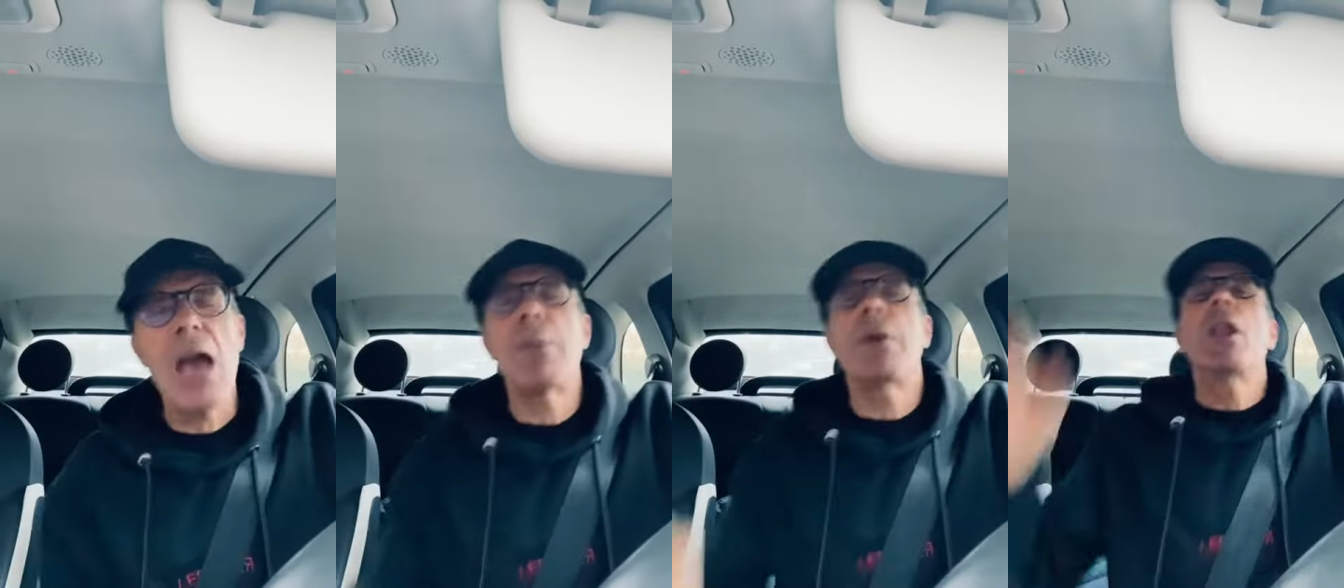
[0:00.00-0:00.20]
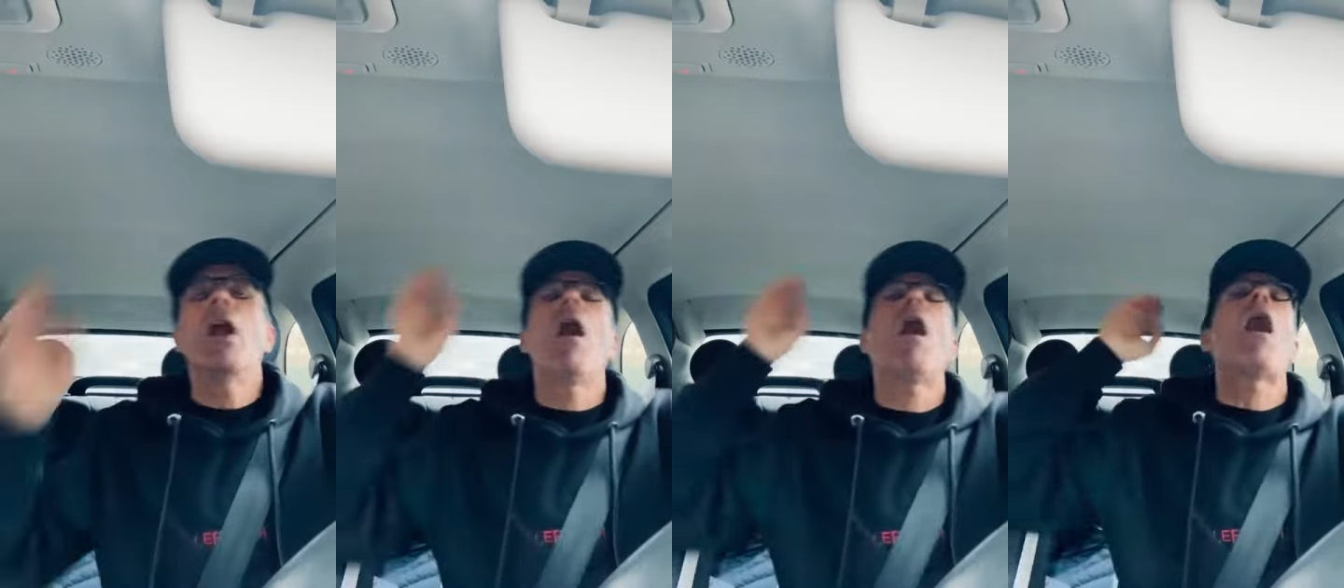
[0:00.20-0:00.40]

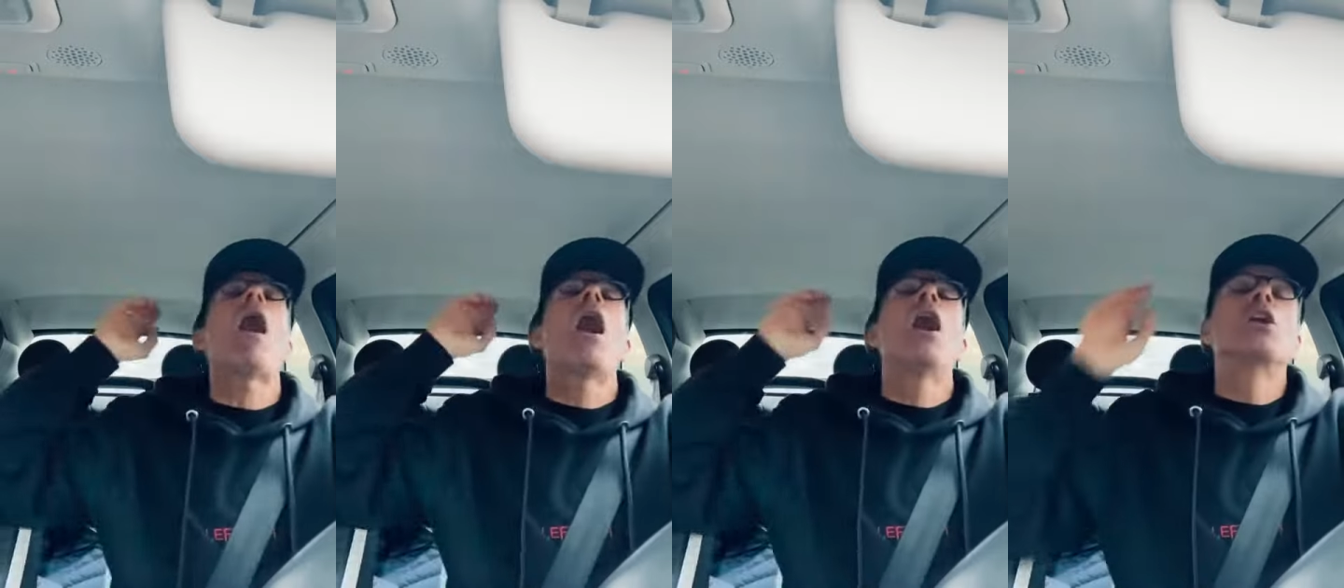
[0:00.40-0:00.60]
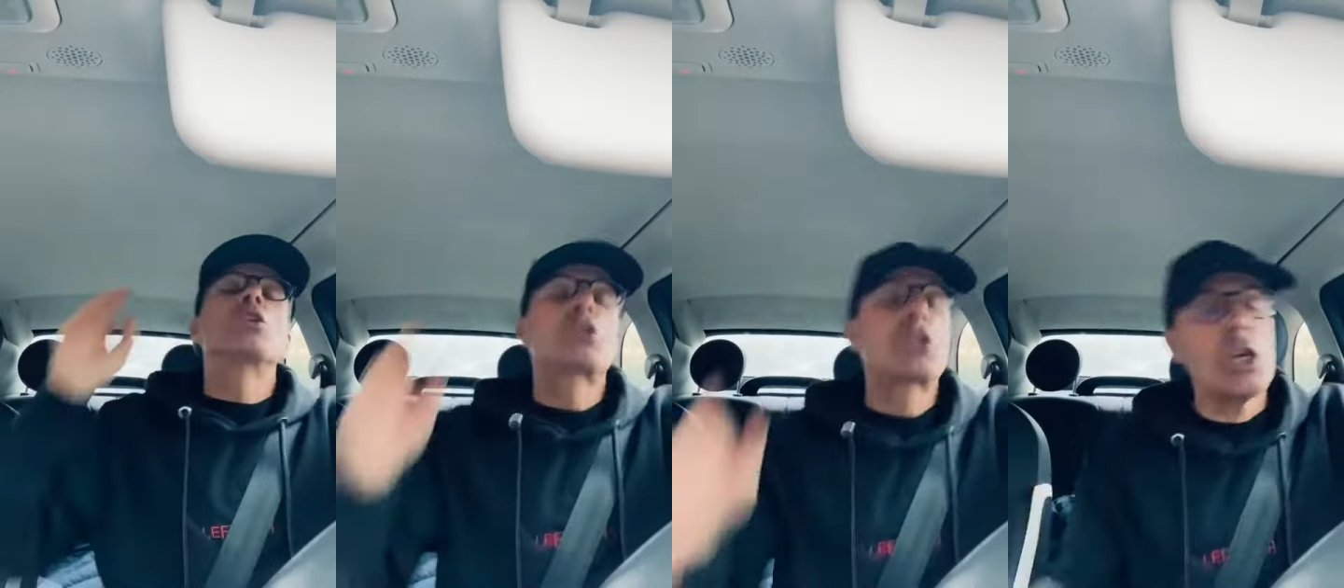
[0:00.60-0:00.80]
Uh,
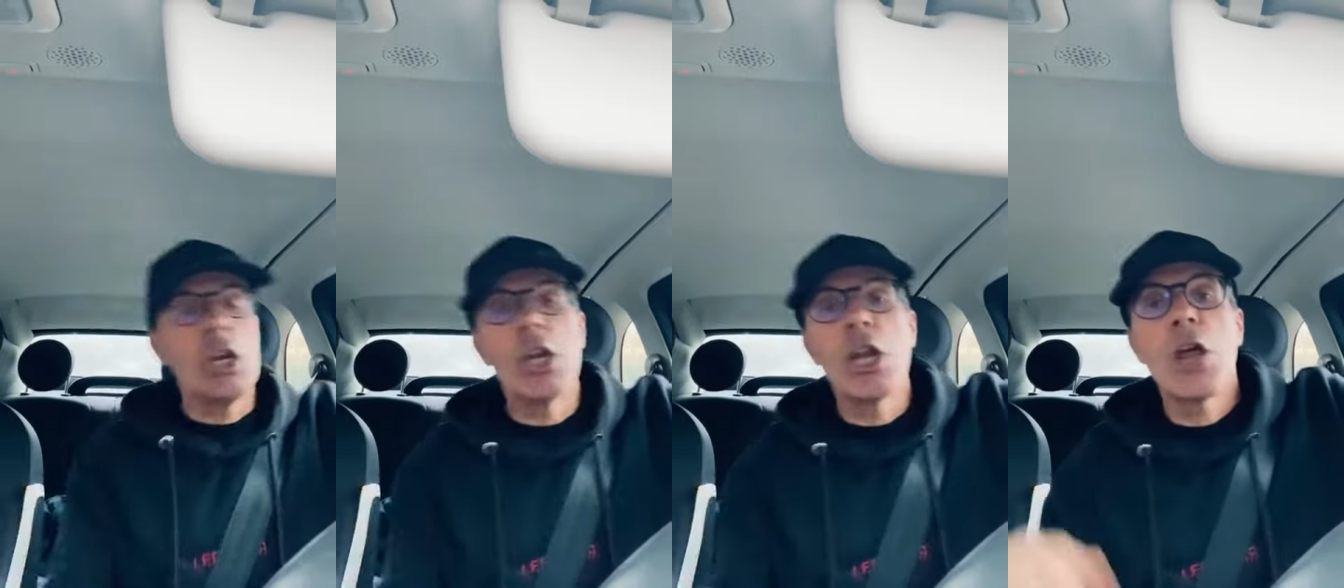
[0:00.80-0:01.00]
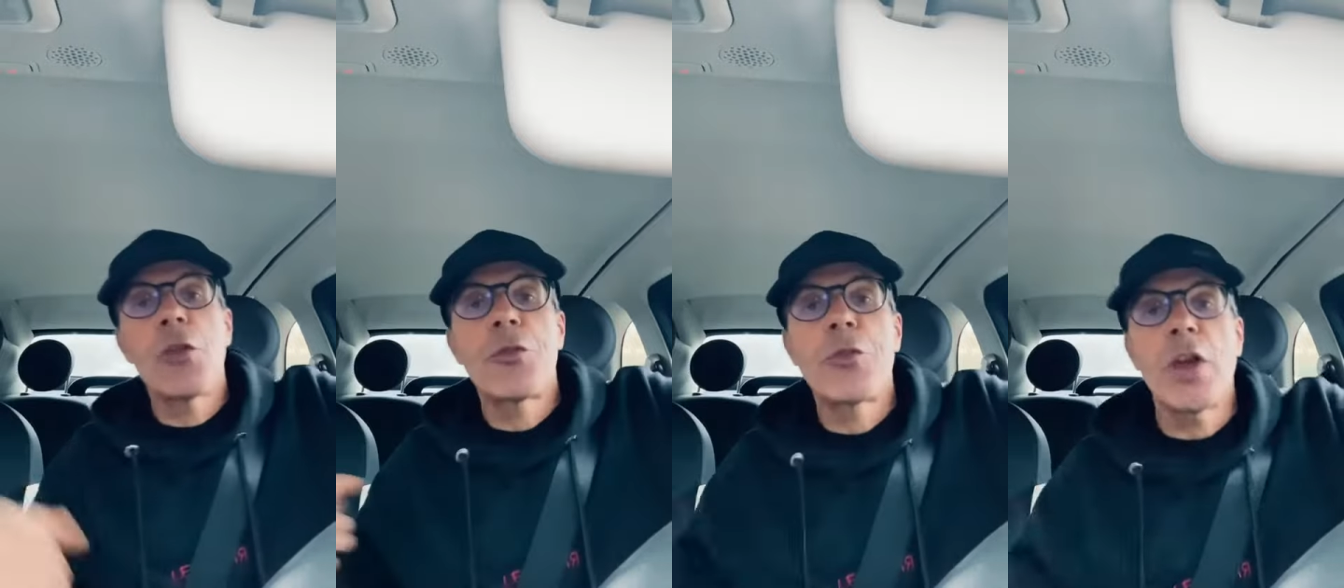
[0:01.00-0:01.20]
see this
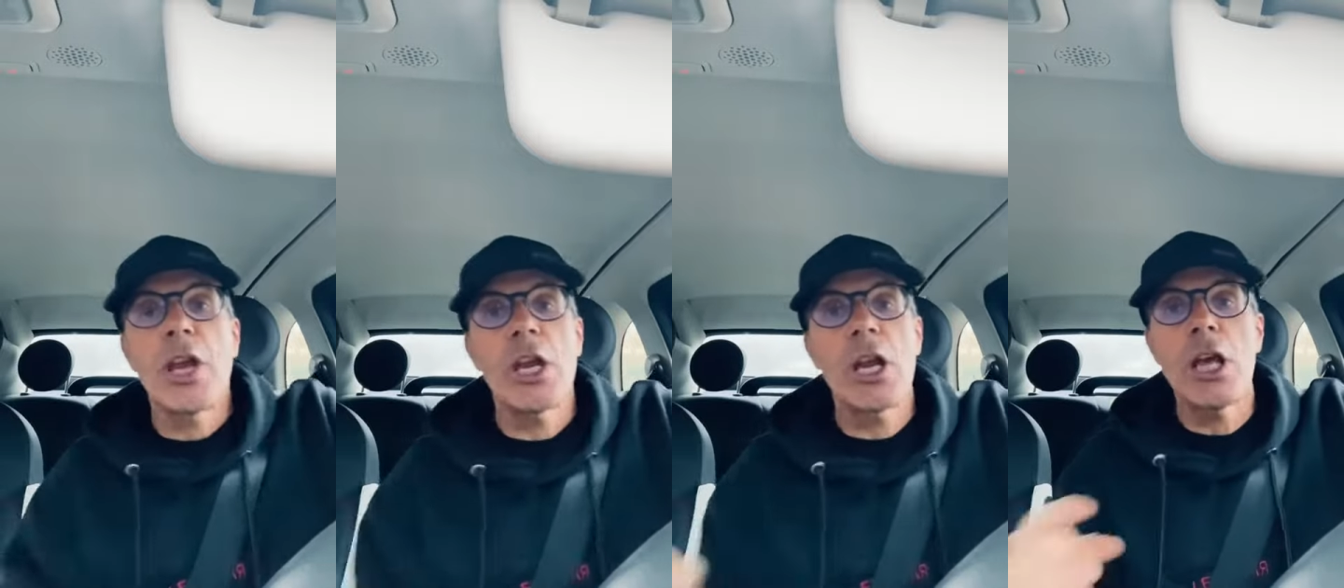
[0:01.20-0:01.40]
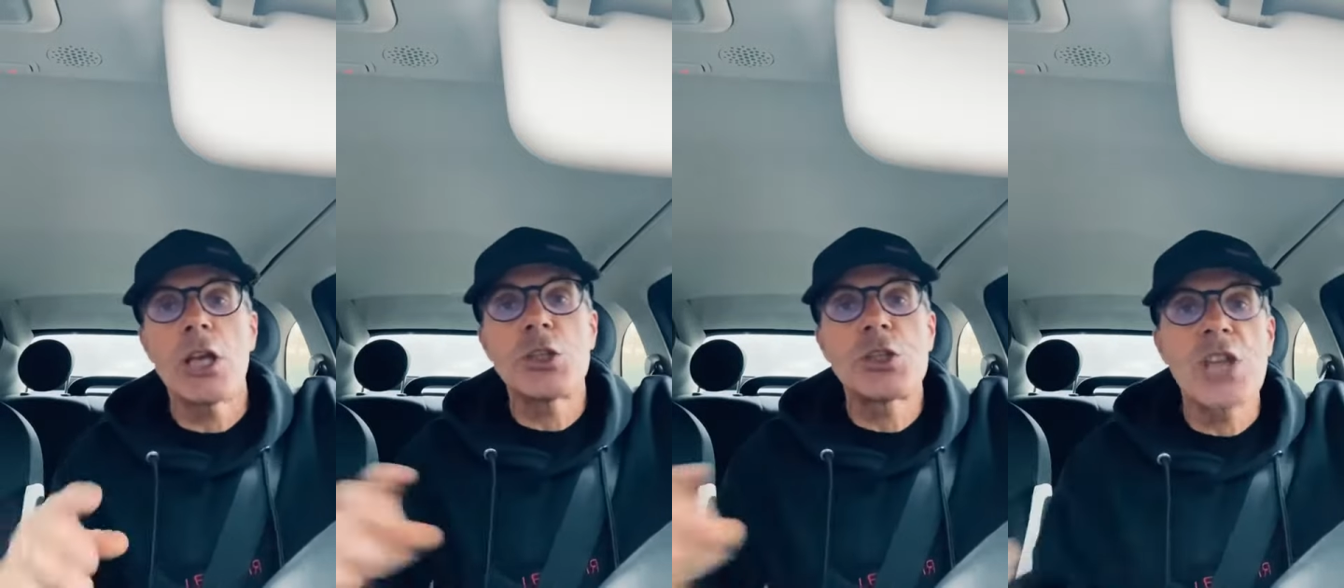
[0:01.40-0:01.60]
thing, it ain't
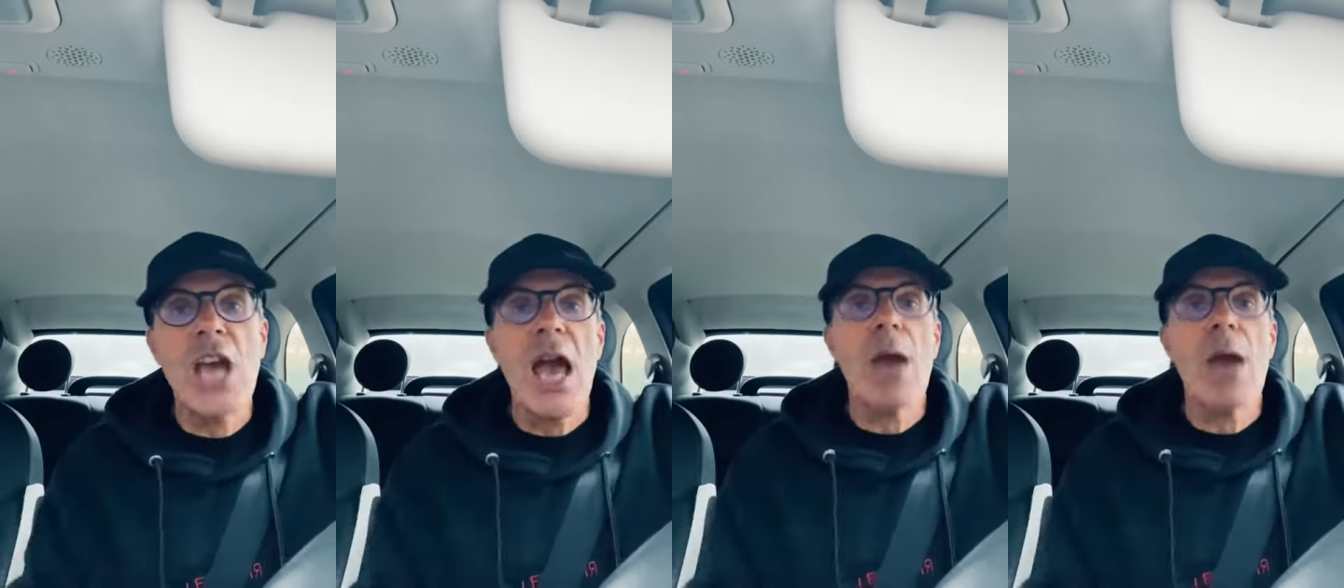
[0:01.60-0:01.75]
jamming.